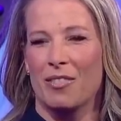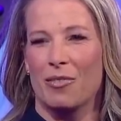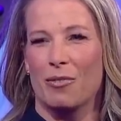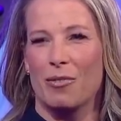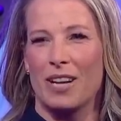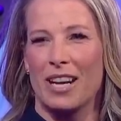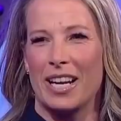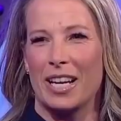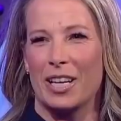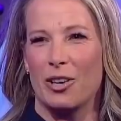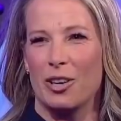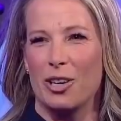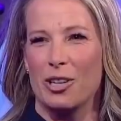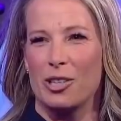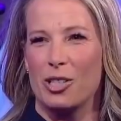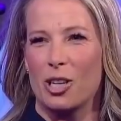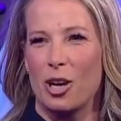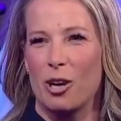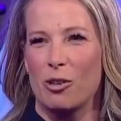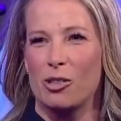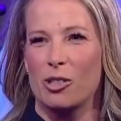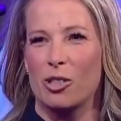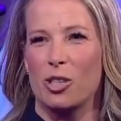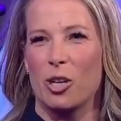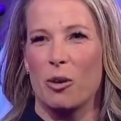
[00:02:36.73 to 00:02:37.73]
really going
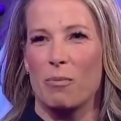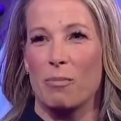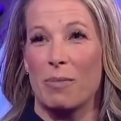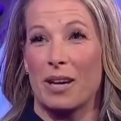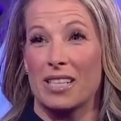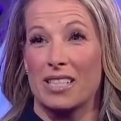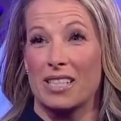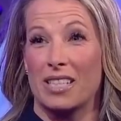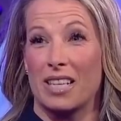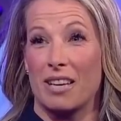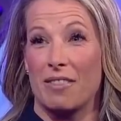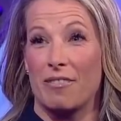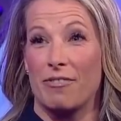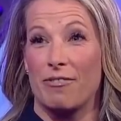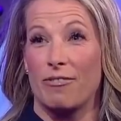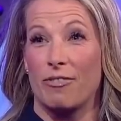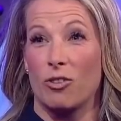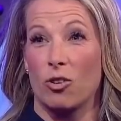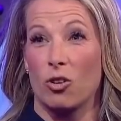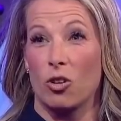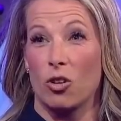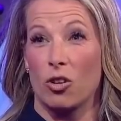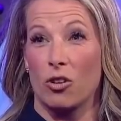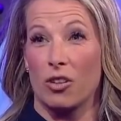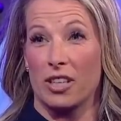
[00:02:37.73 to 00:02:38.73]
toe-to-toe with Man City
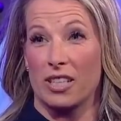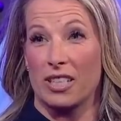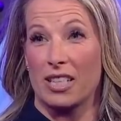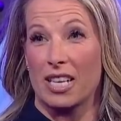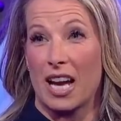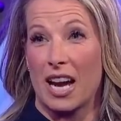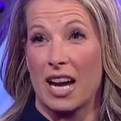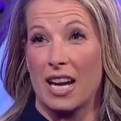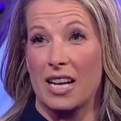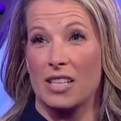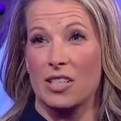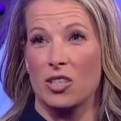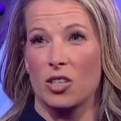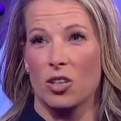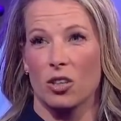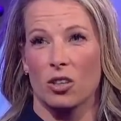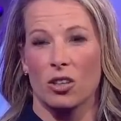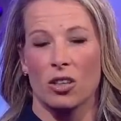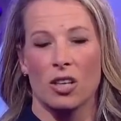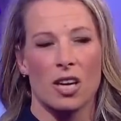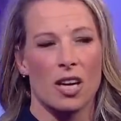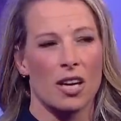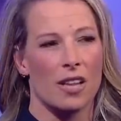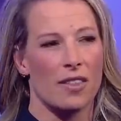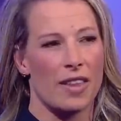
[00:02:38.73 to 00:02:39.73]
for the
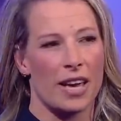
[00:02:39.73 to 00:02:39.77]
title,